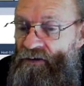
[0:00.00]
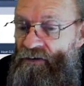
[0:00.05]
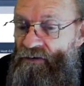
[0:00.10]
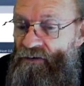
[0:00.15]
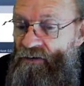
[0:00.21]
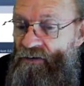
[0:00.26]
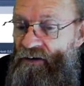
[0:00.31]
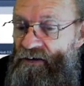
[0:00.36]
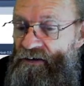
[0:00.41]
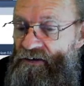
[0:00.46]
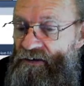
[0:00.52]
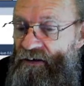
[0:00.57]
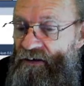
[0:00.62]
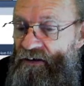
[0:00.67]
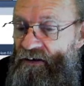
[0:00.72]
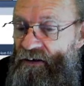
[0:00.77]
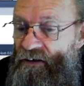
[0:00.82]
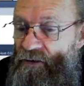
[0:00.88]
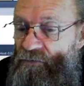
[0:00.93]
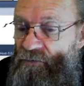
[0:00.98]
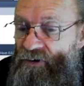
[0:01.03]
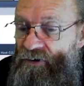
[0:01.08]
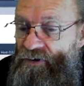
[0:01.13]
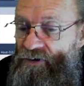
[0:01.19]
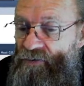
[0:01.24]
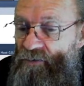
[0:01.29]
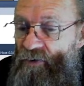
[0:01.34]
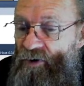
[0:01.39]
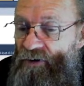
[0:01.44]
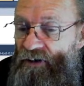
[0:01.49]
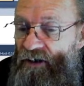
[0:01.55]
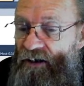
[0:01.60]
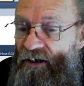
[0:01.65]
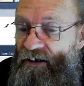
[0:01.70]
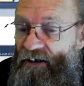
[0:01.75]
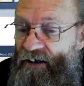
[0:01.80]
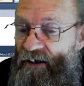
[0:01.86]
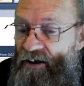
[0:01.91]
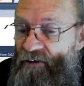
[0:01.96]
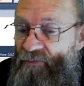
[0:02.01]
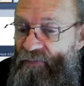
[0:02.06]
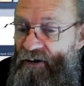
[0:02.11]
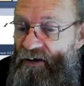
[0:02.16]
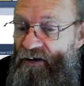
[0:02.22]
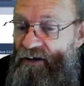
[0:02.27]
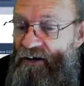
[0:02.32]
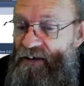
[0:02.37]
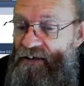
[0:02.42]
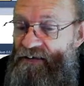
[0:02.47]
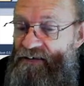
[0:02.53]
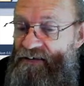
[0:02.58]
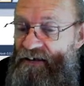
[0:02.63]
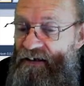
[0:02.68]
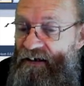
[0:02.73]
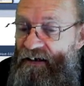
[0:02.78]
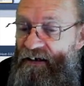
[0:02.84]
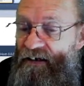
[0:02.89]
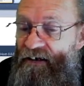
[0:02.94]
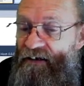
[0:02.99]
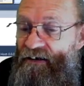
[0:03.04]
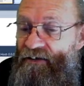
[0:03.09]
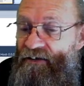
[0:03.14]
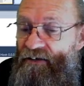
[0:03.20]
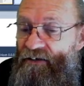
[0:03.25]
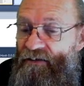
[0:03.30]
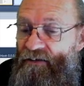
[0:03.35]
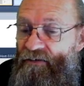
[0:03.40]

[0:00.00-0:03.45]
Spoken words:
So let's say another function block diagram, and let's say